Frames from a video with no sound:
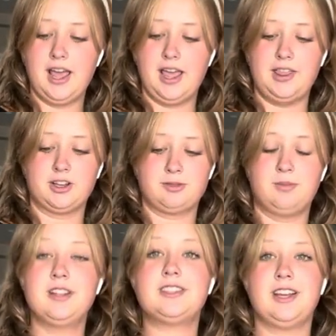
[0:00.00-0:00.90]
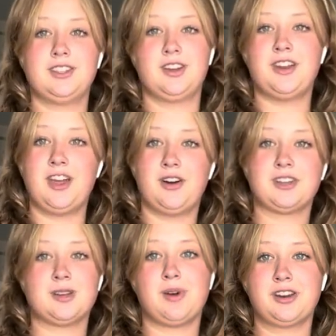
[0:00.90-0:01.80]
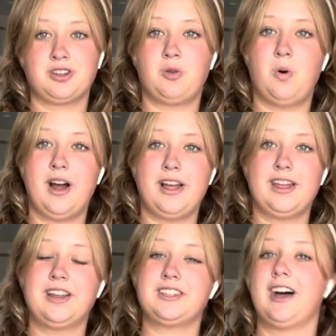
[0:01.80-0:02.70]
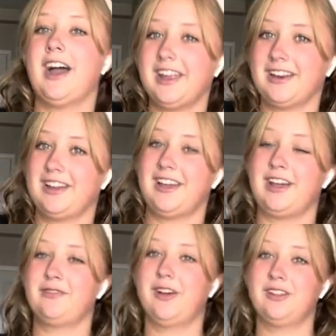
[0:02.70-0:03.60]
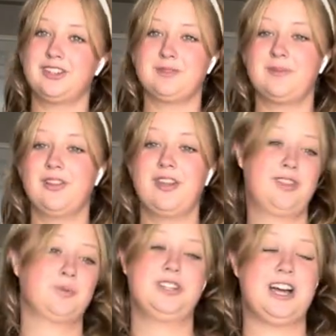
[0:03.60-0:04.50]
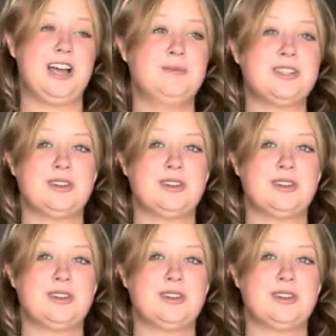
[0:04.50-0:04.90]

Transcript: and there's mud stains on it now because I brought it to Hawaii and I did a hike in it and I fell into the mud like 3 times.